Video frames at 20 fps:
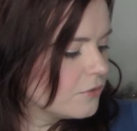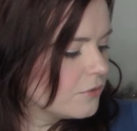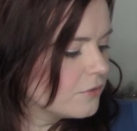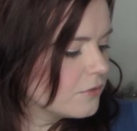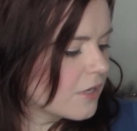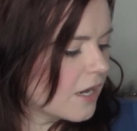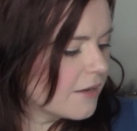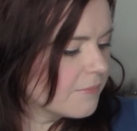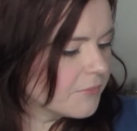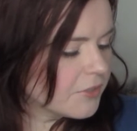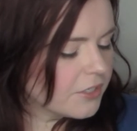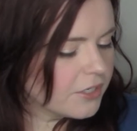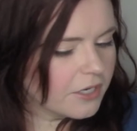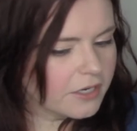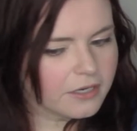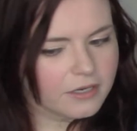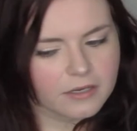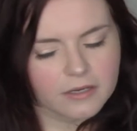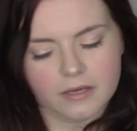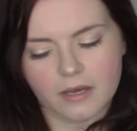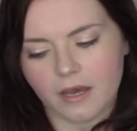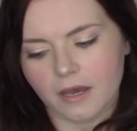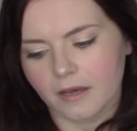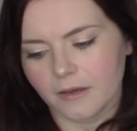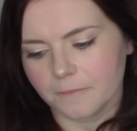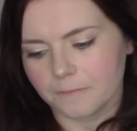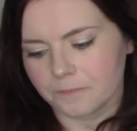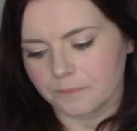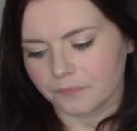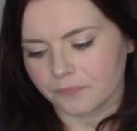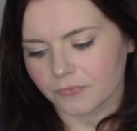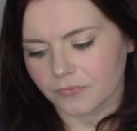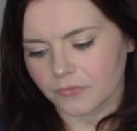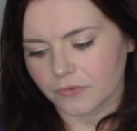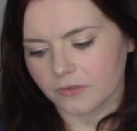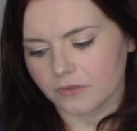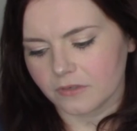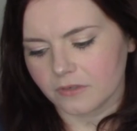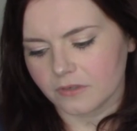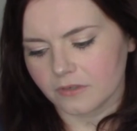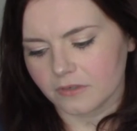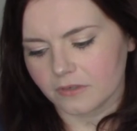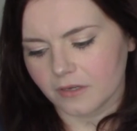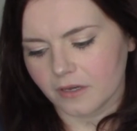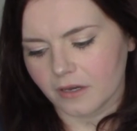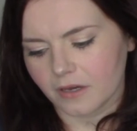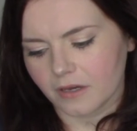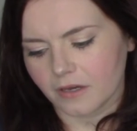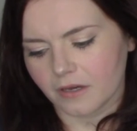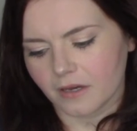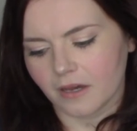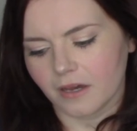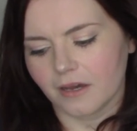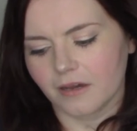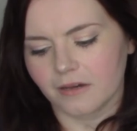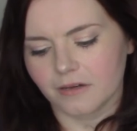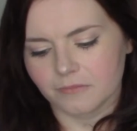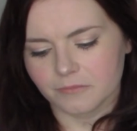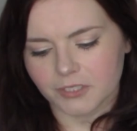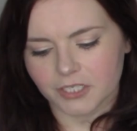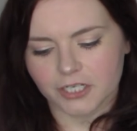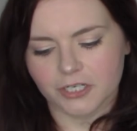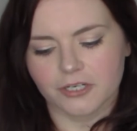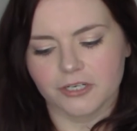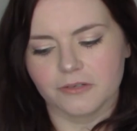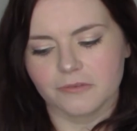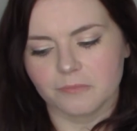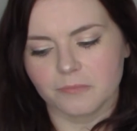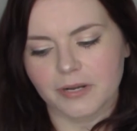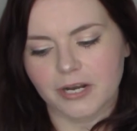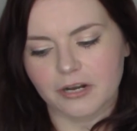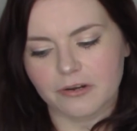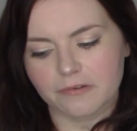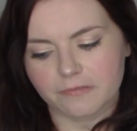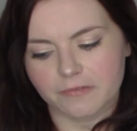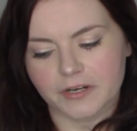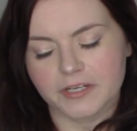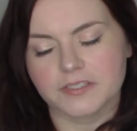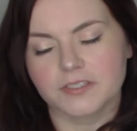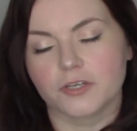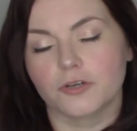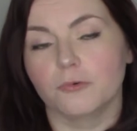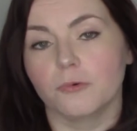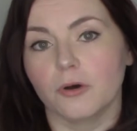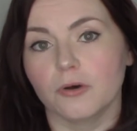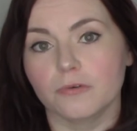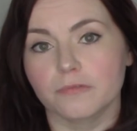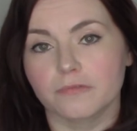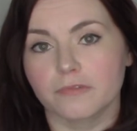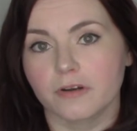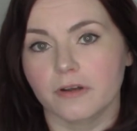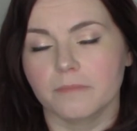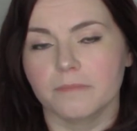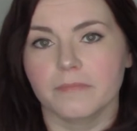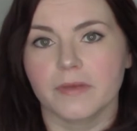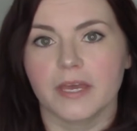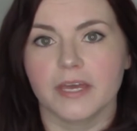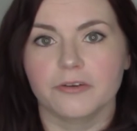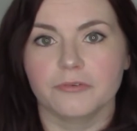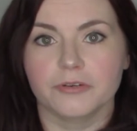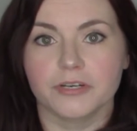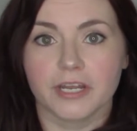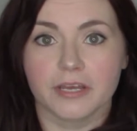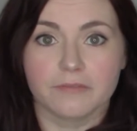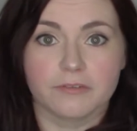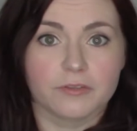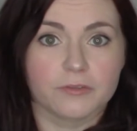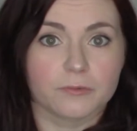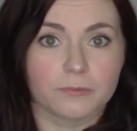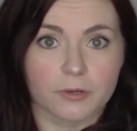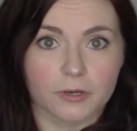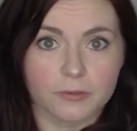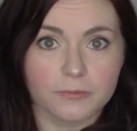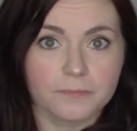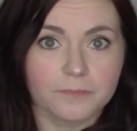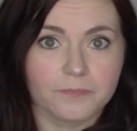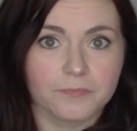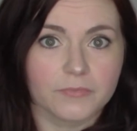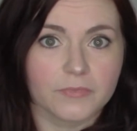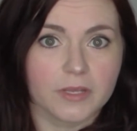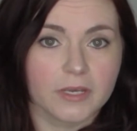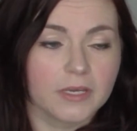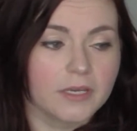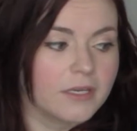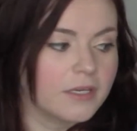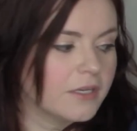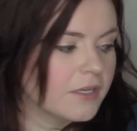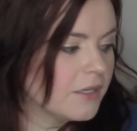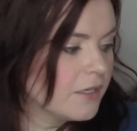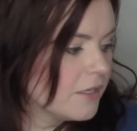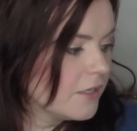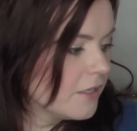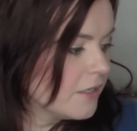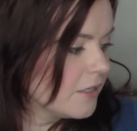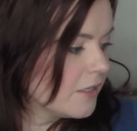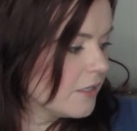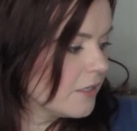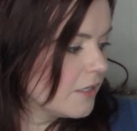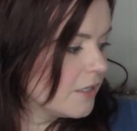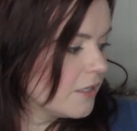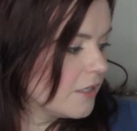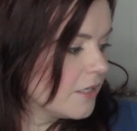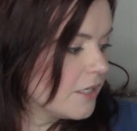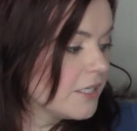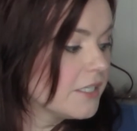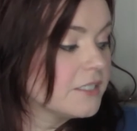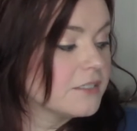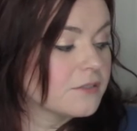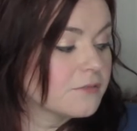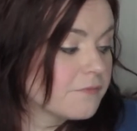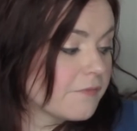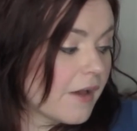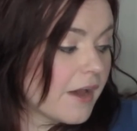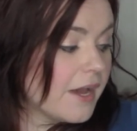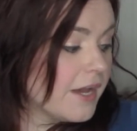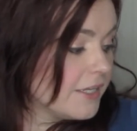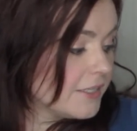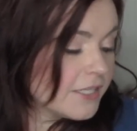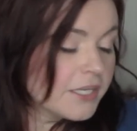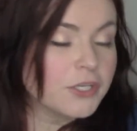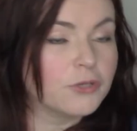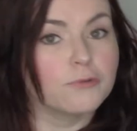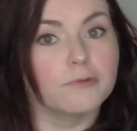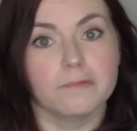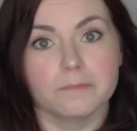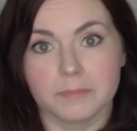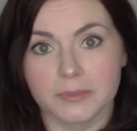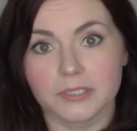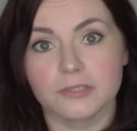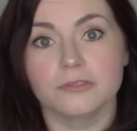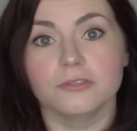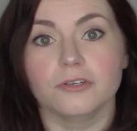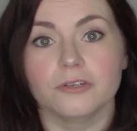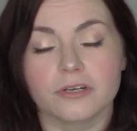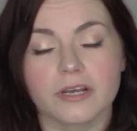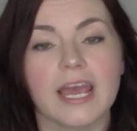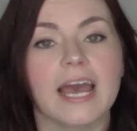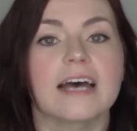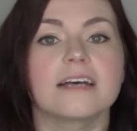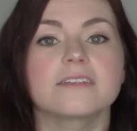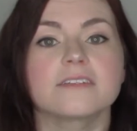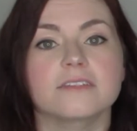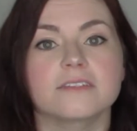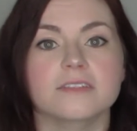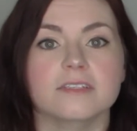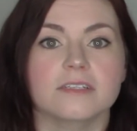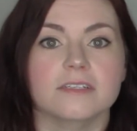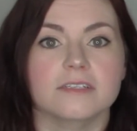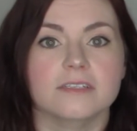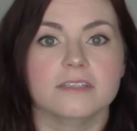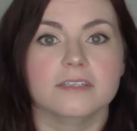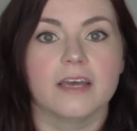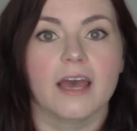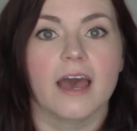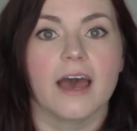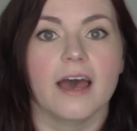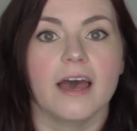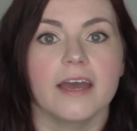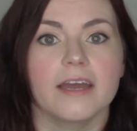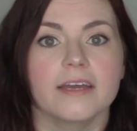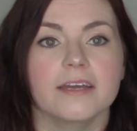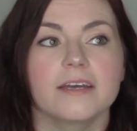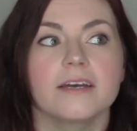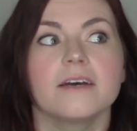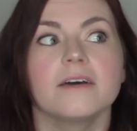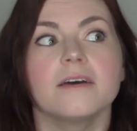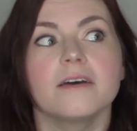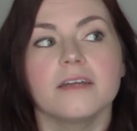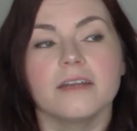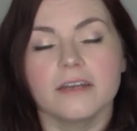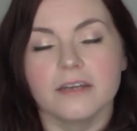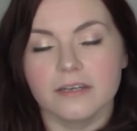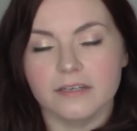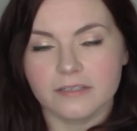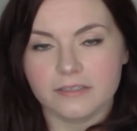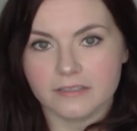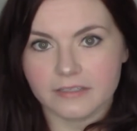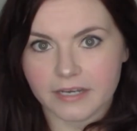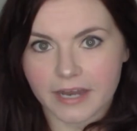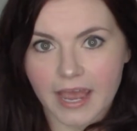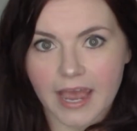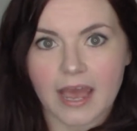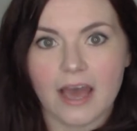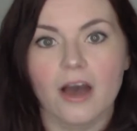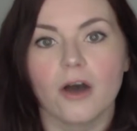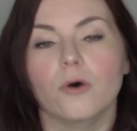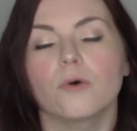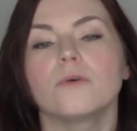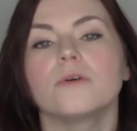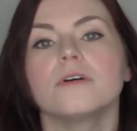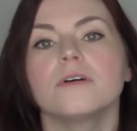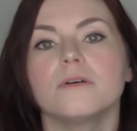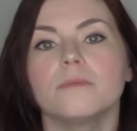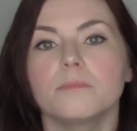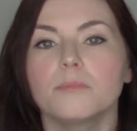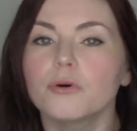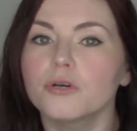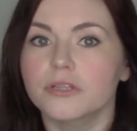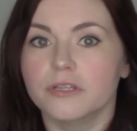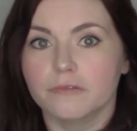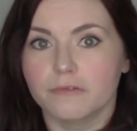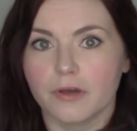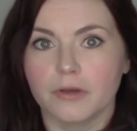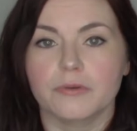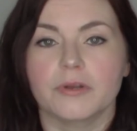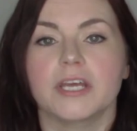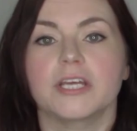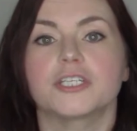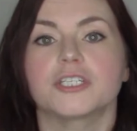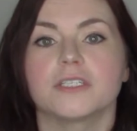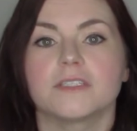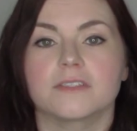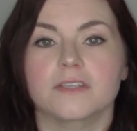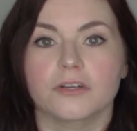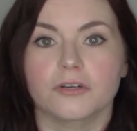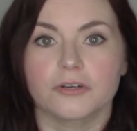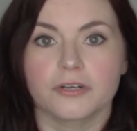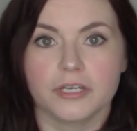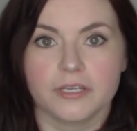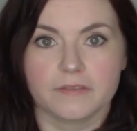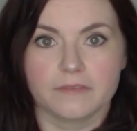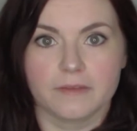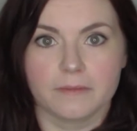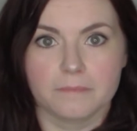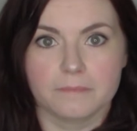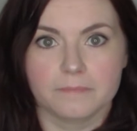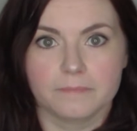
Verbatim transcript: I'm gonna, um, I'm gonna paraphrase a quote from Henry David Thoreau. It is fine that you have built your castles in the sky. Now put the foundations underneath them.